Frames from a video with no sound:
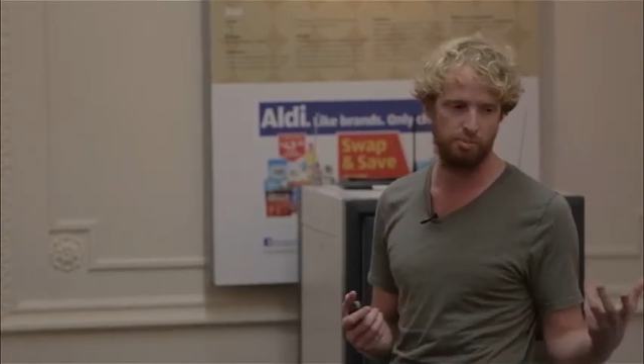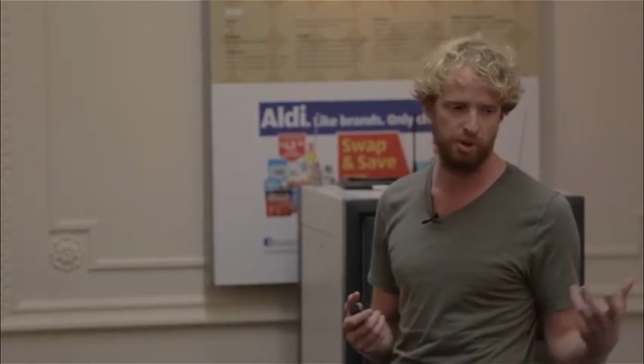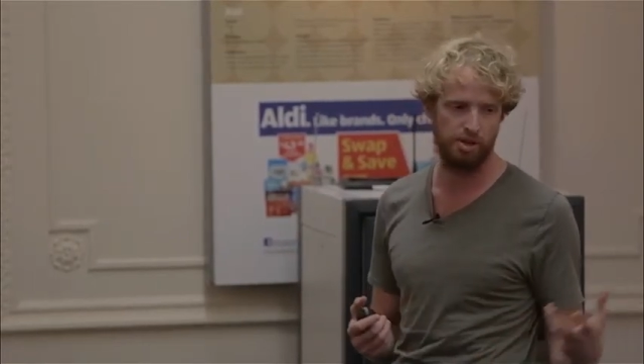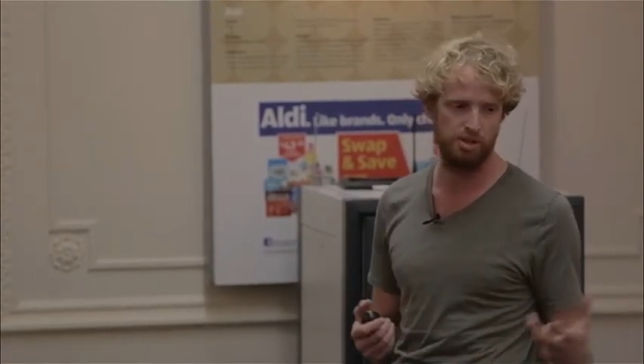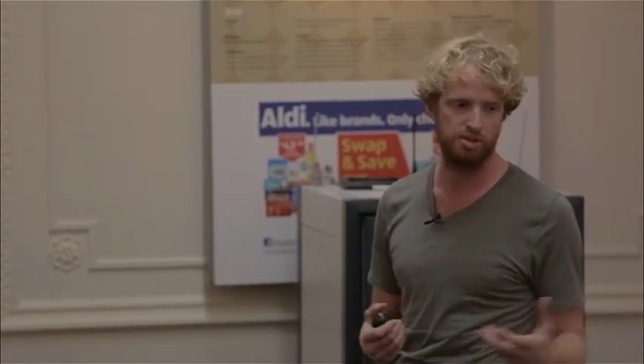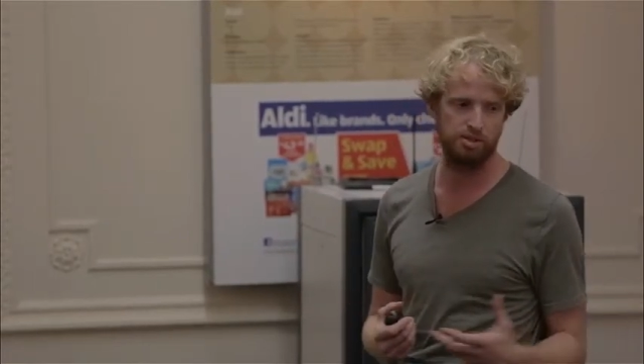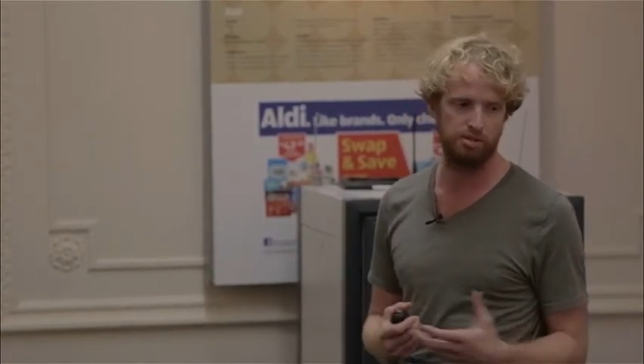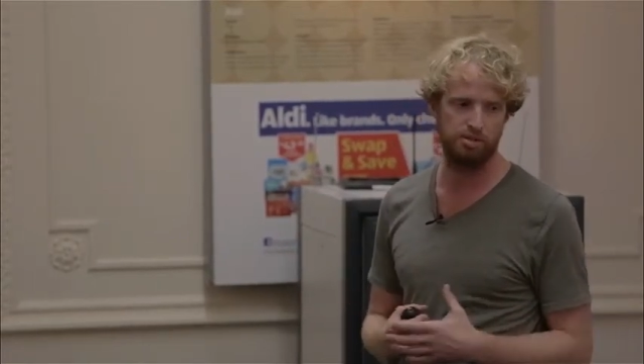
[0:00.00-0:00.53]

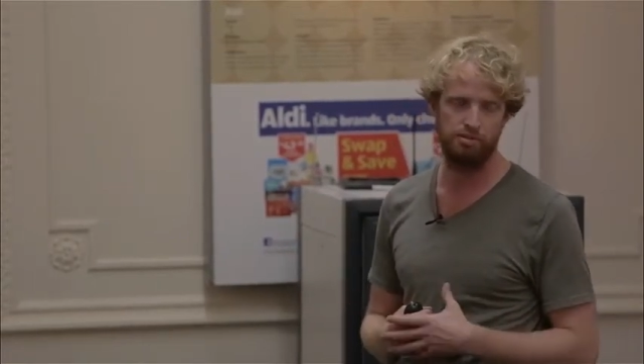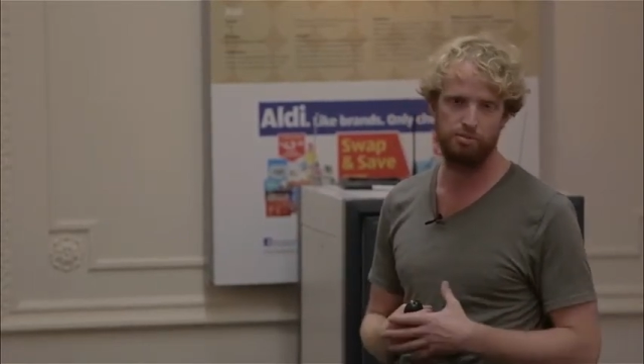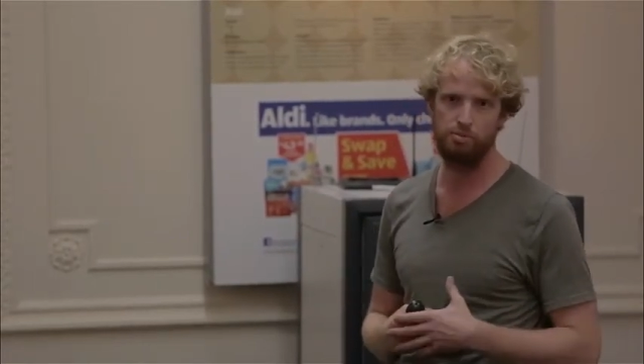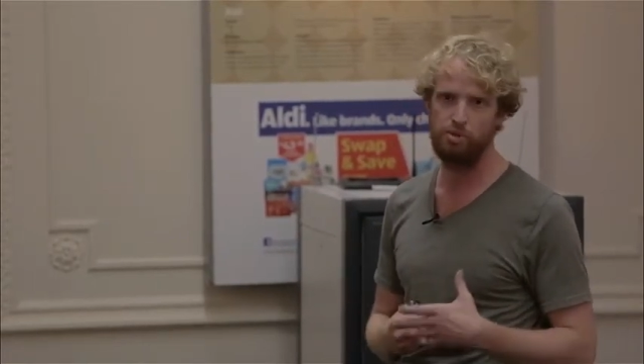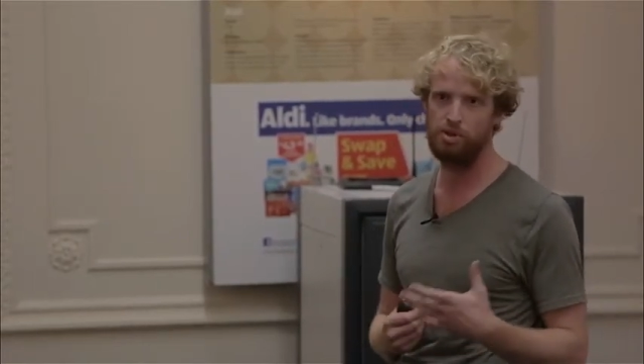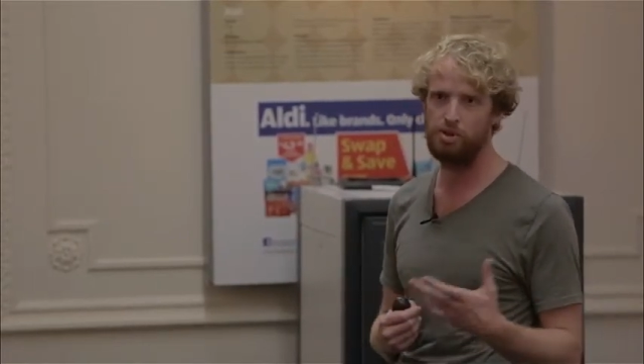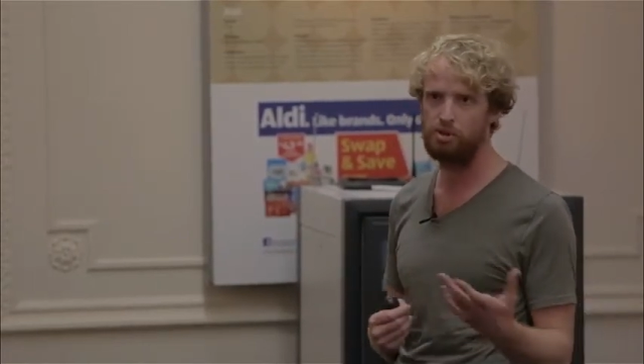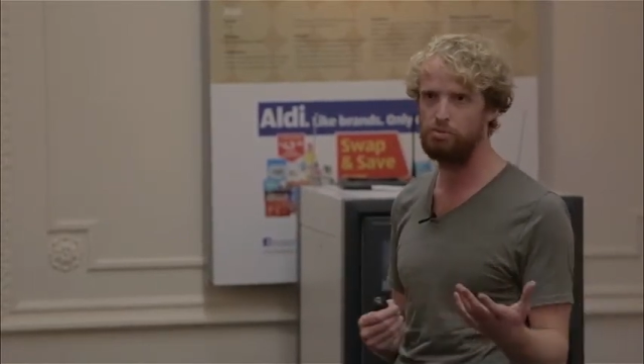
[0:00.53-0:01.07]
pizza,
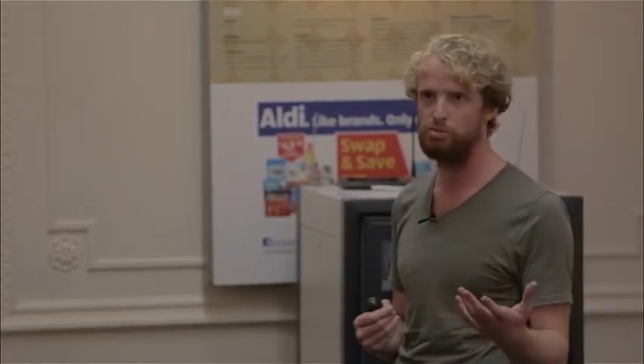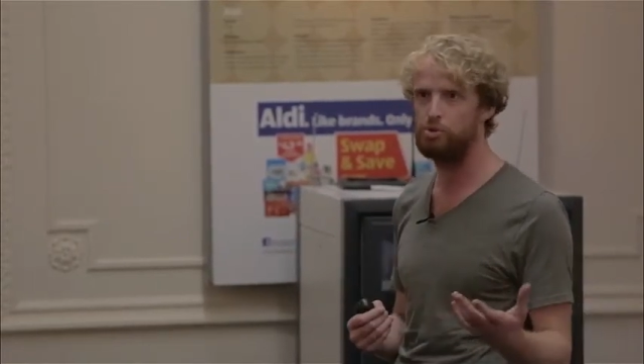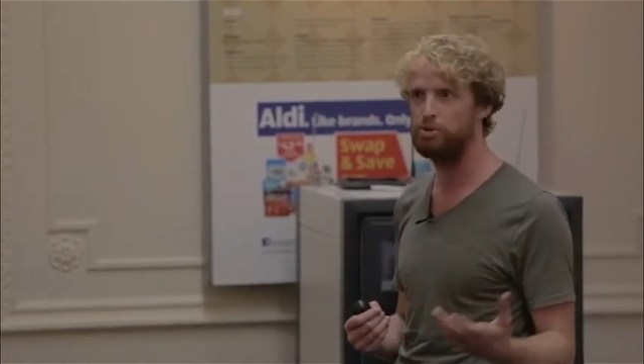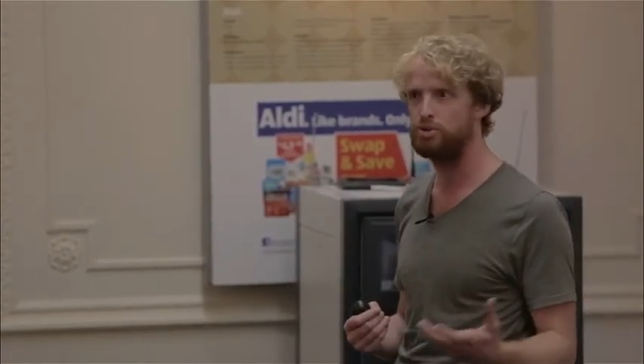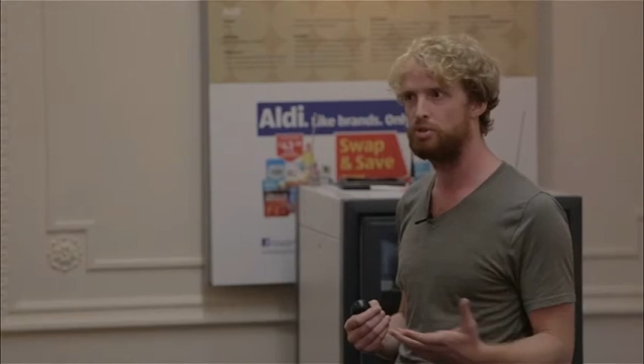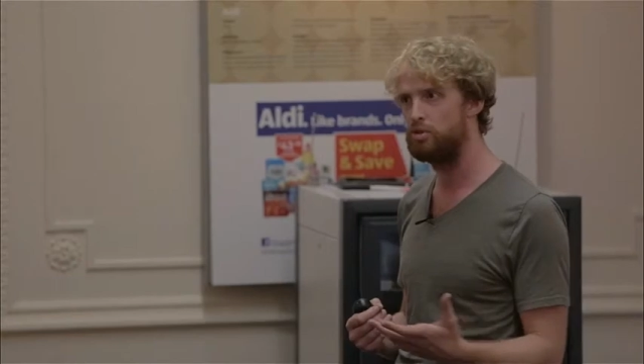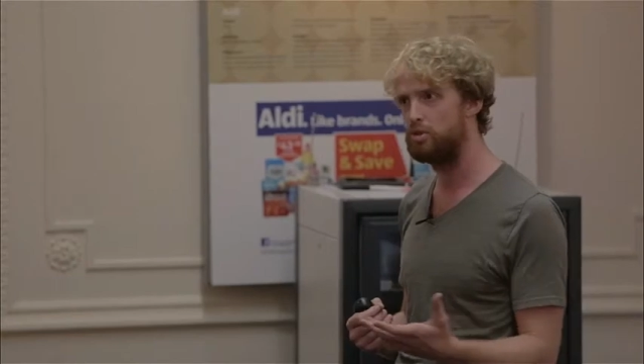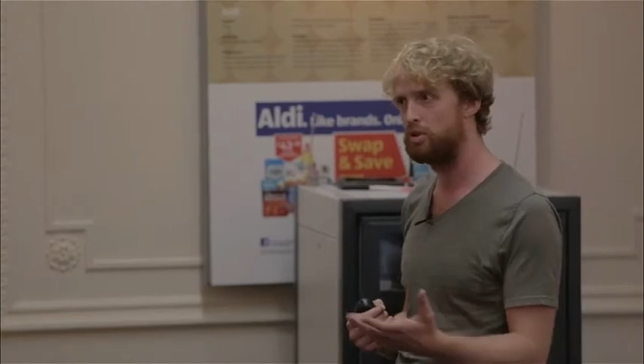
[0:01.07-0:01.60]
more
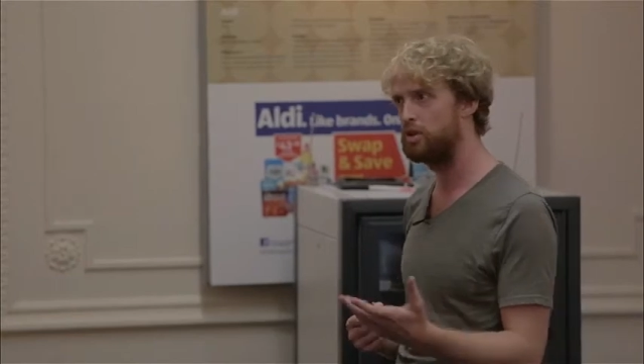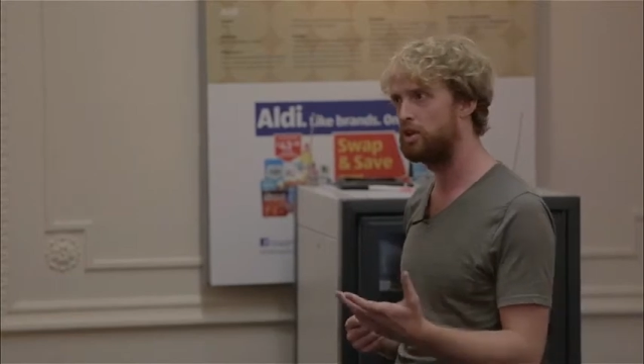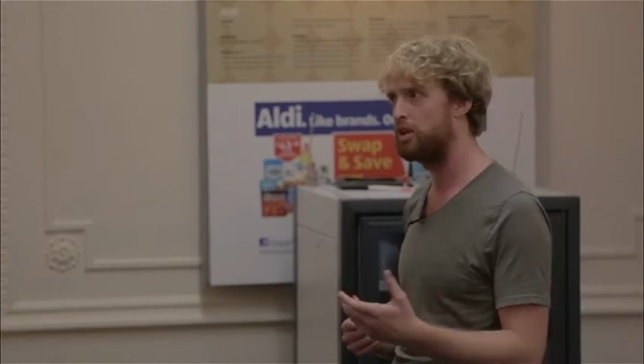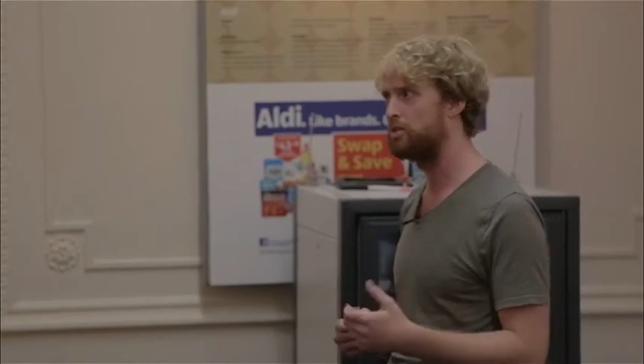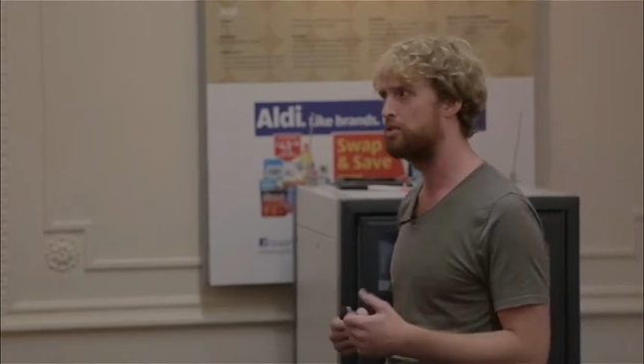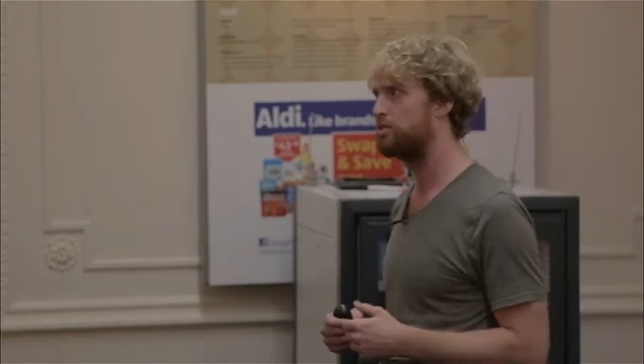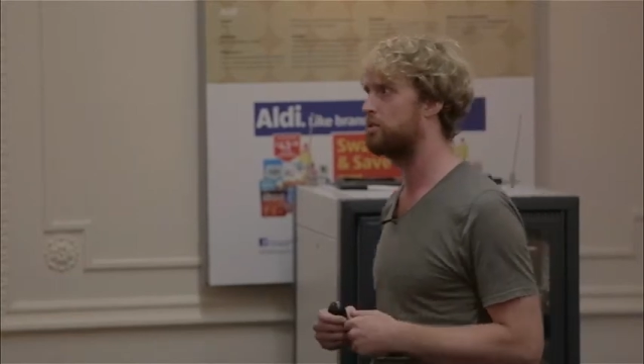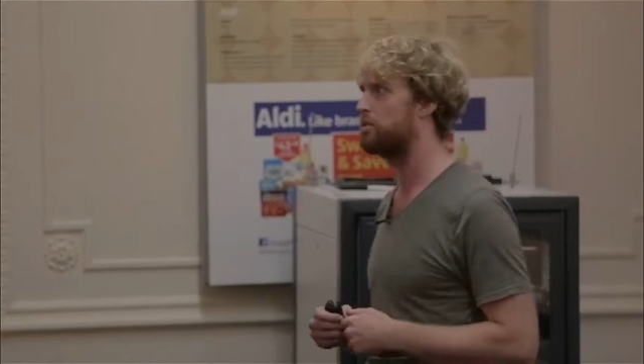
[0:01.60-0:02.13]
so the other
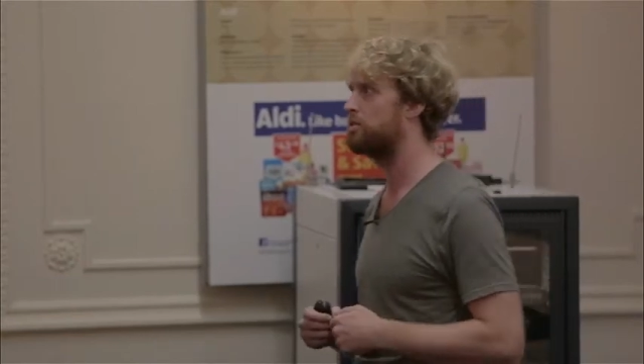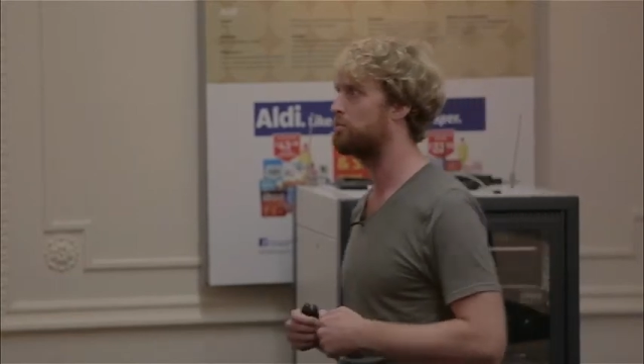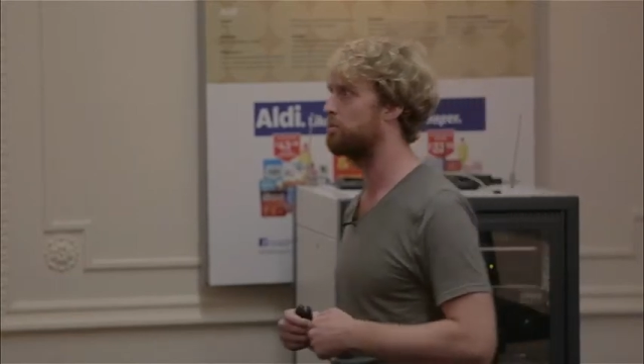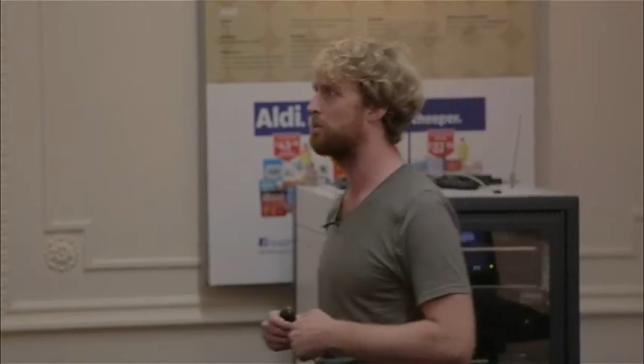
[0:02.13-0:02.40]
case studies